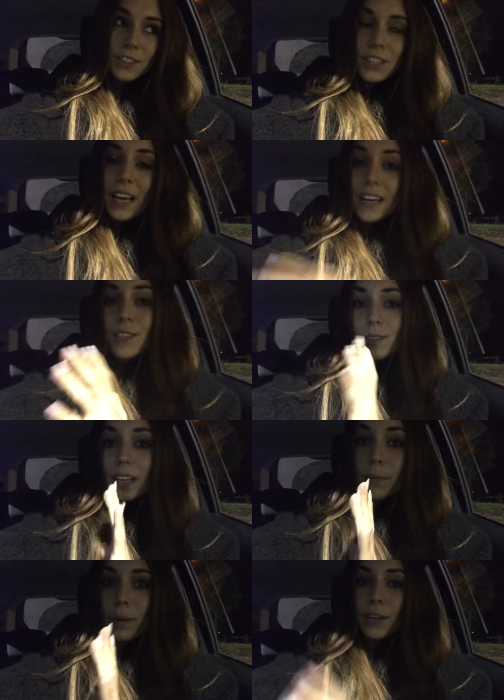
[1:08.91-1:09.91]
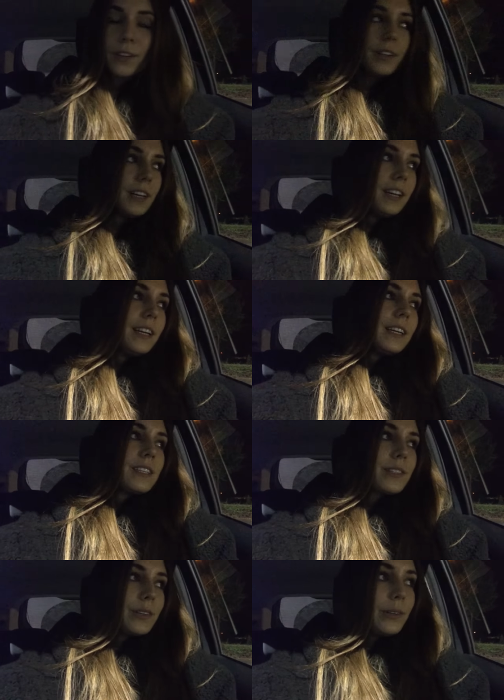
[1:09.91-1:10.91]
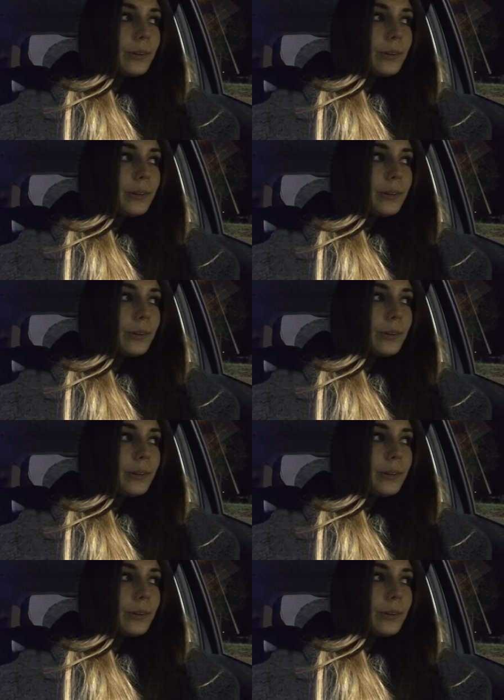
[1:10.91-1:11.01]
she has to get better so